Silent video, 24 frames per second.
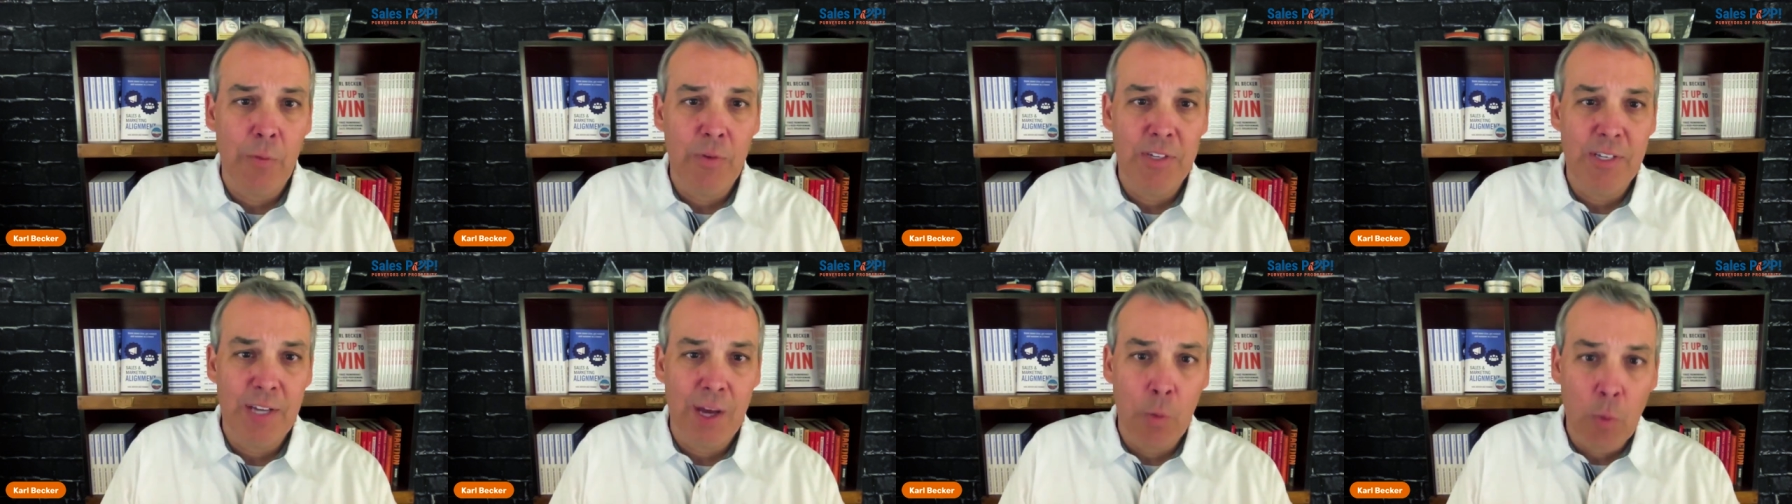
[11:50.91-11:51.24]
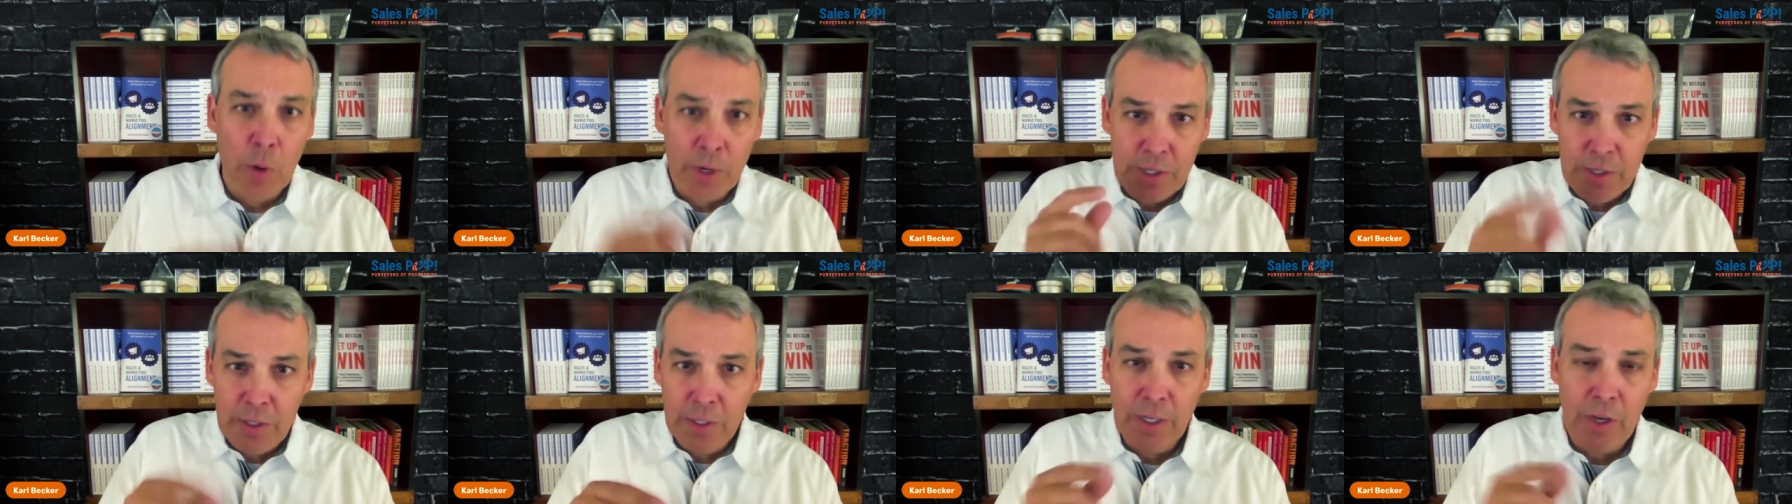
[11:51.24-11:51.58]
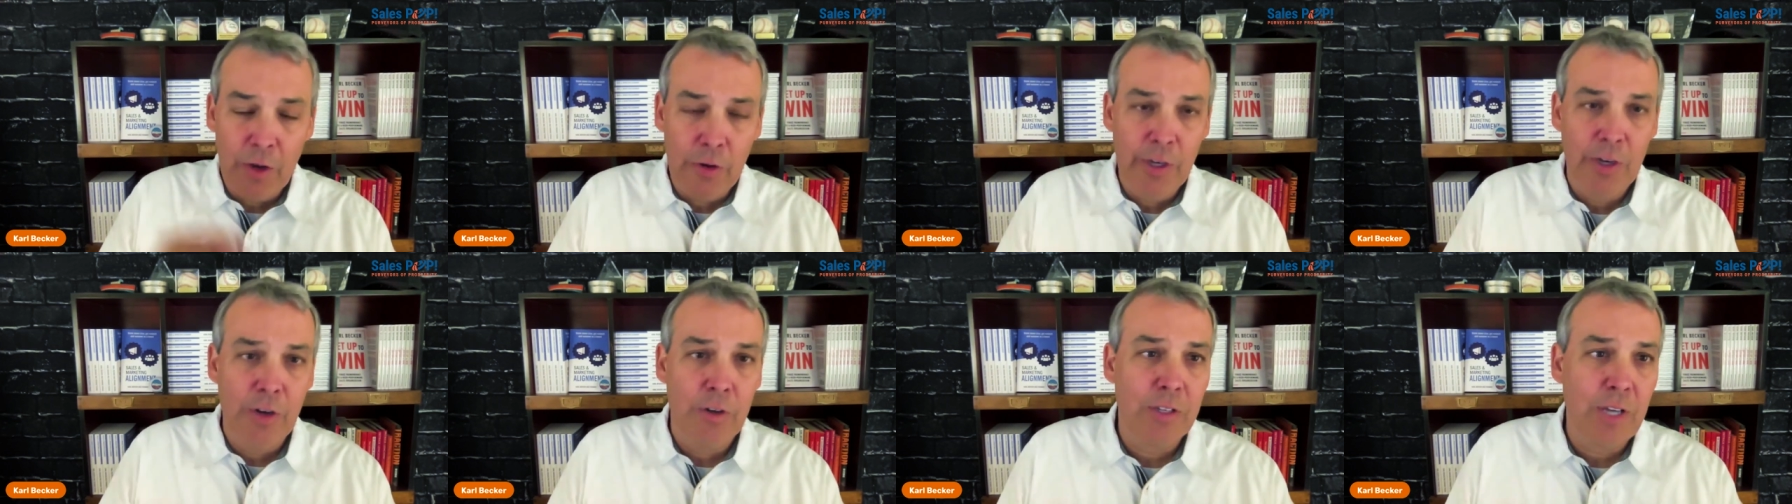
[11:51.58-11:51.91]
I would say, I want you
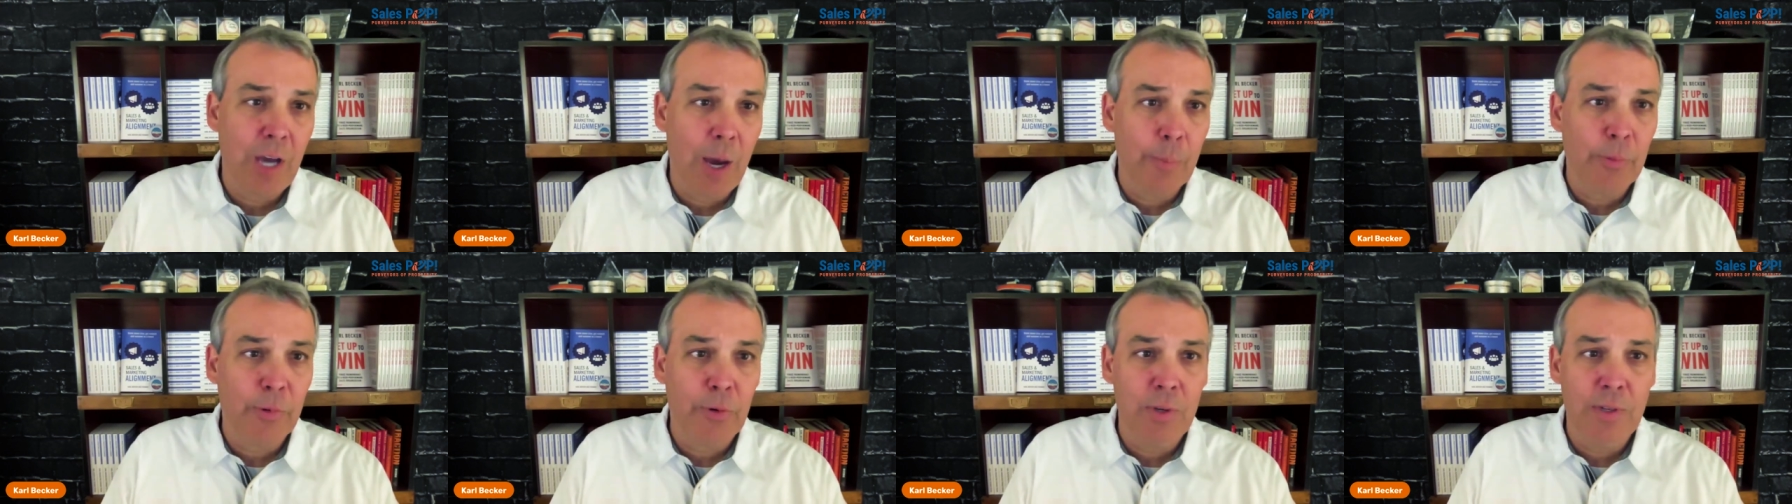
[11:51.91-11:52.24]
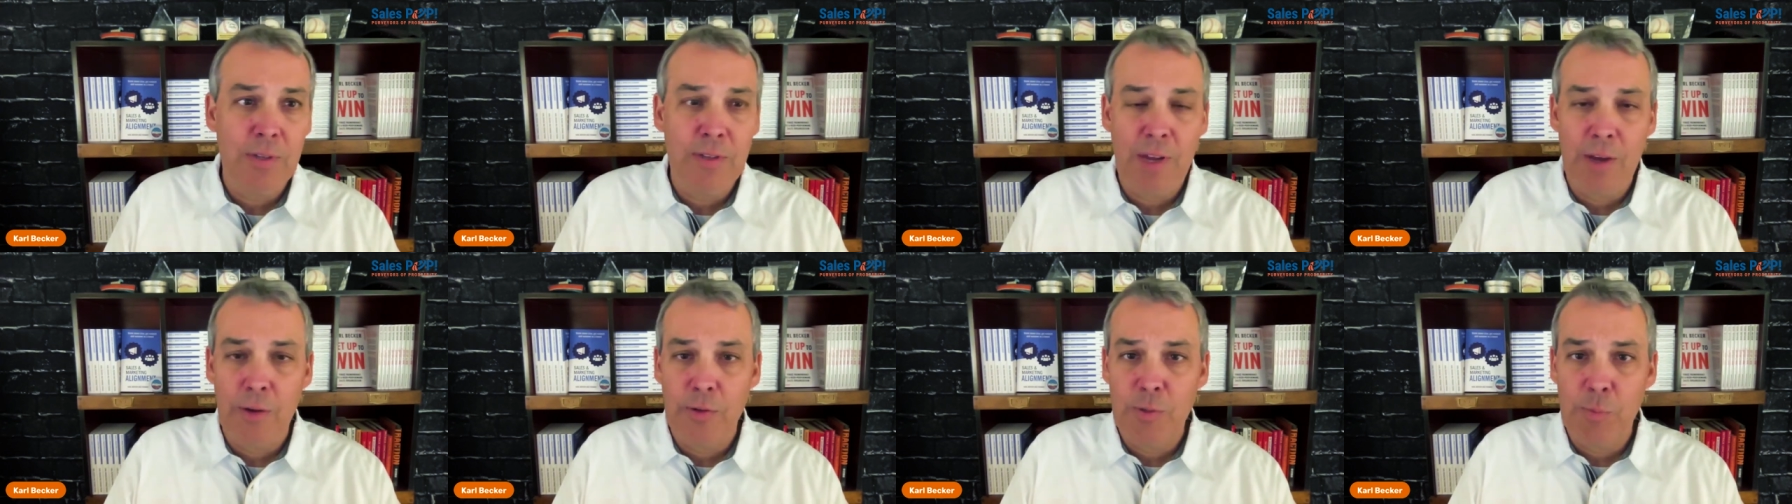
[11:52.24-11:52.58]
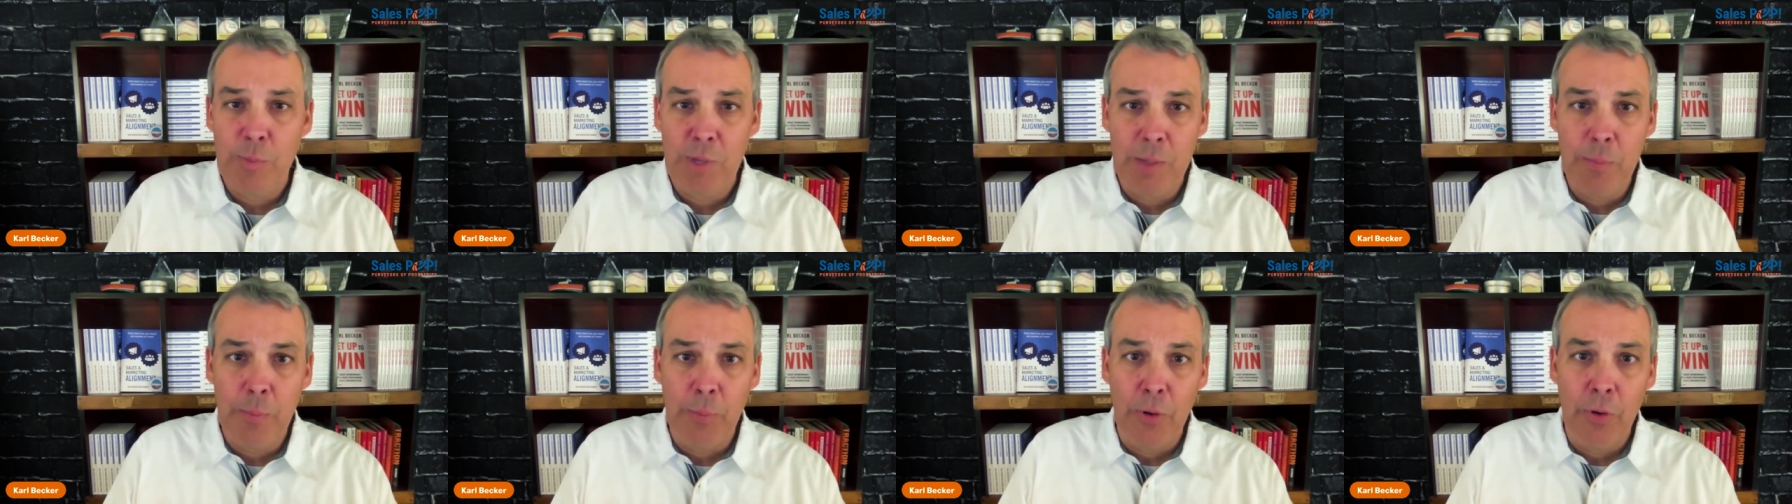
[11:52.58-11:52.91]
to go to your top three
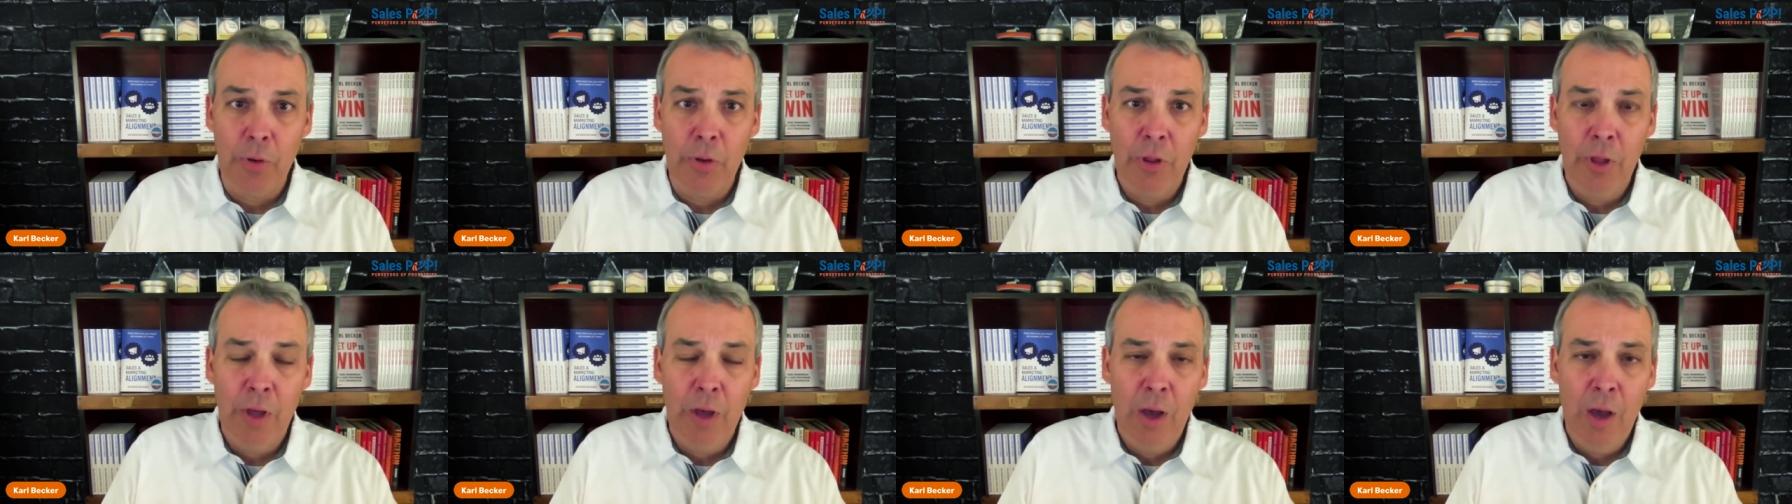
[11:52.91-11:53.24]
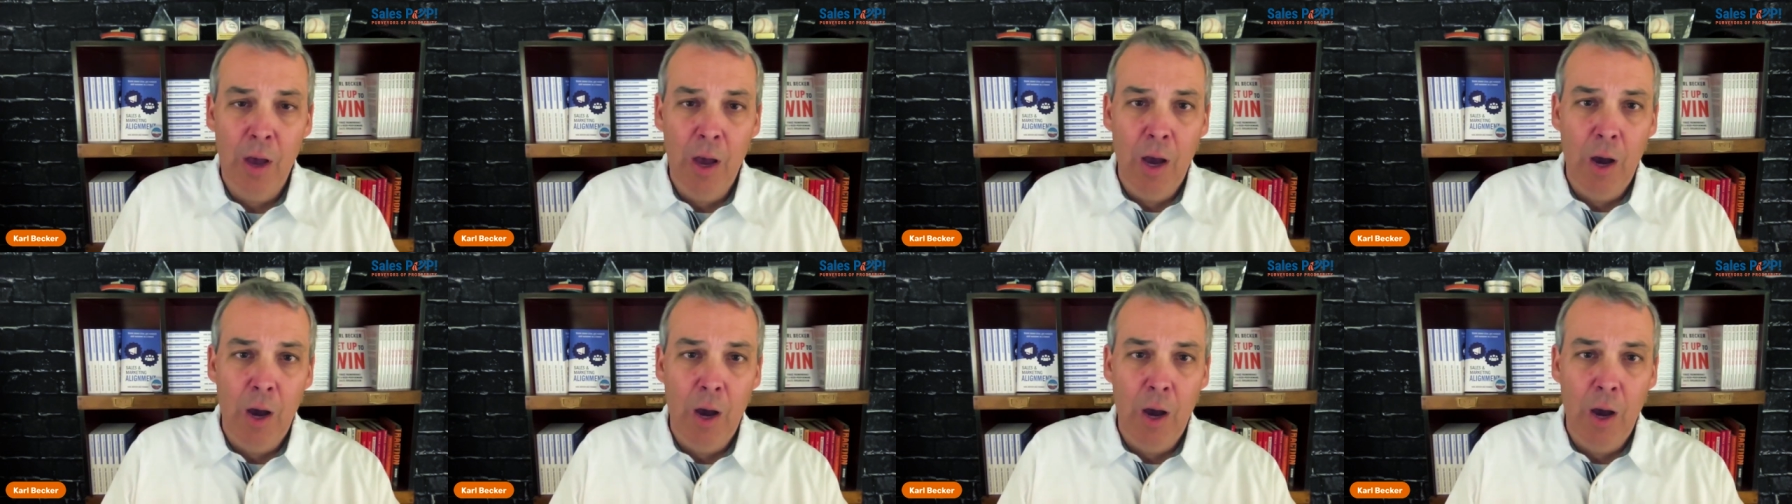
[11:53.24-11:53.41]
salespeople